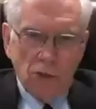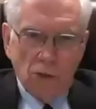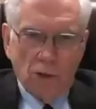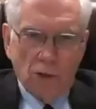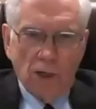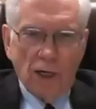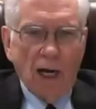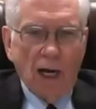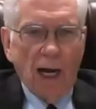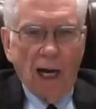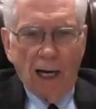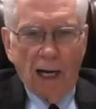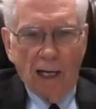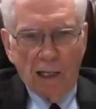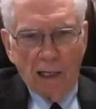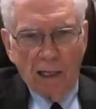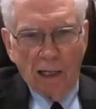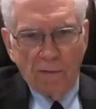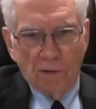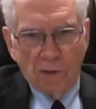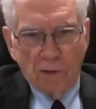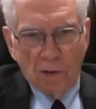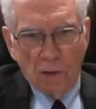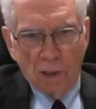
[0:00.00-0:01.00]
sort of high
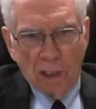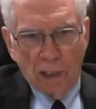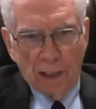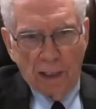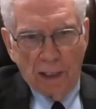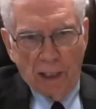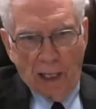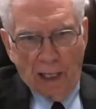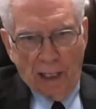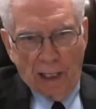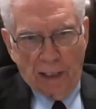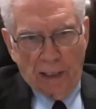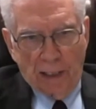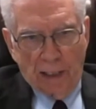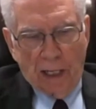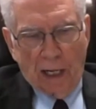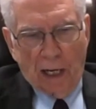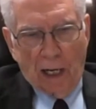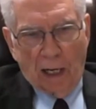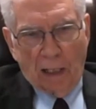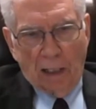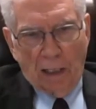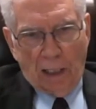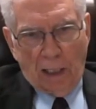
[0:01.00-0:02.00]
level
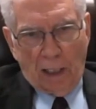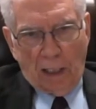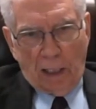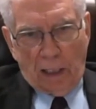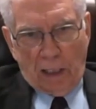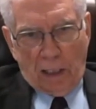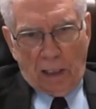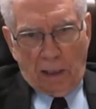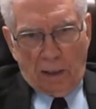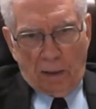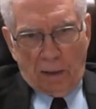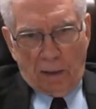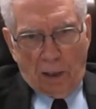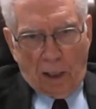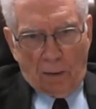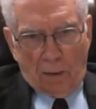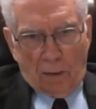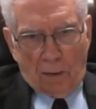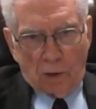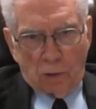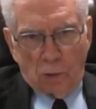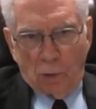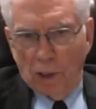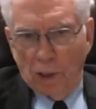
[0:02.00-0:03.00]
and
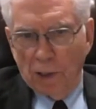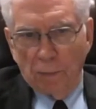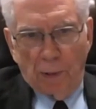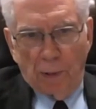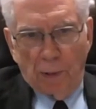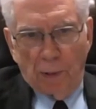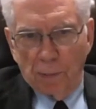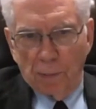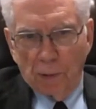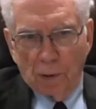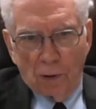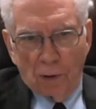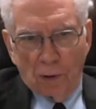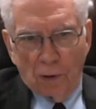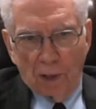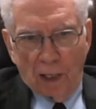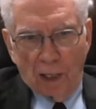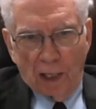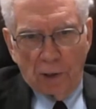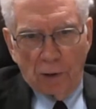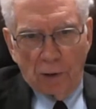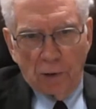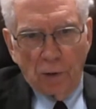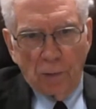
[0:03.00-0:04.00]
between people
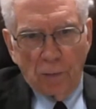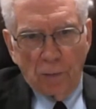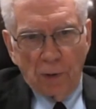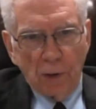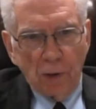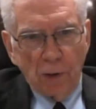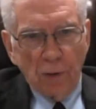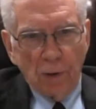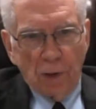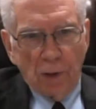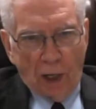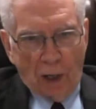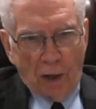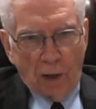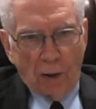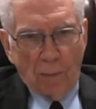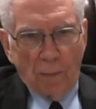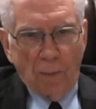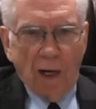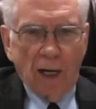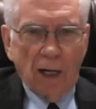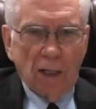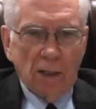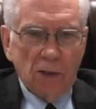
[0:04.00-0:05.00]
like you and me who care
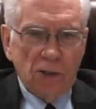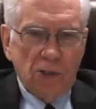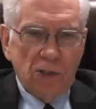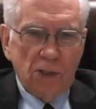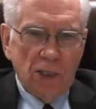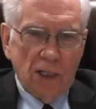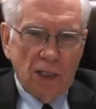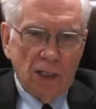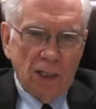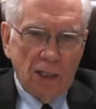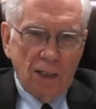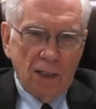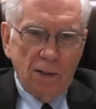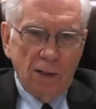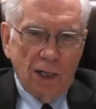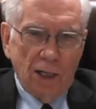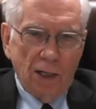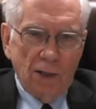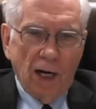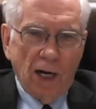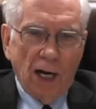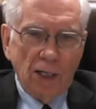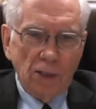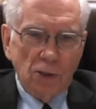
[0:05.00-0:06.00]
about
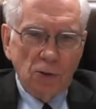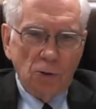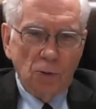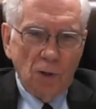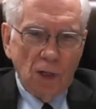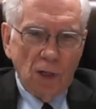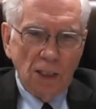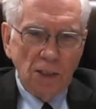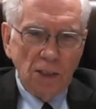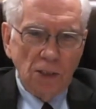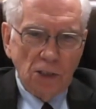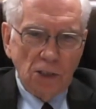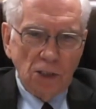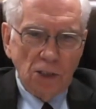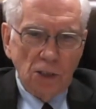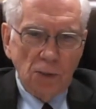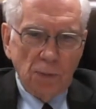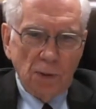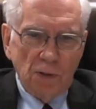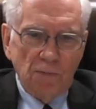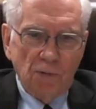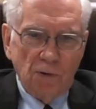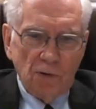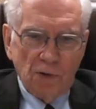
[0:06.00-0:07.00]
international relations.
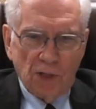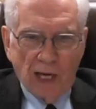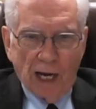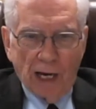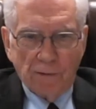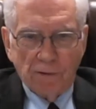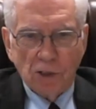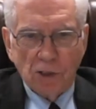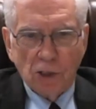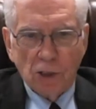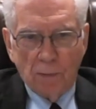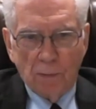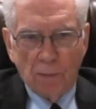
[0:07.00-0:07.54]
But for the average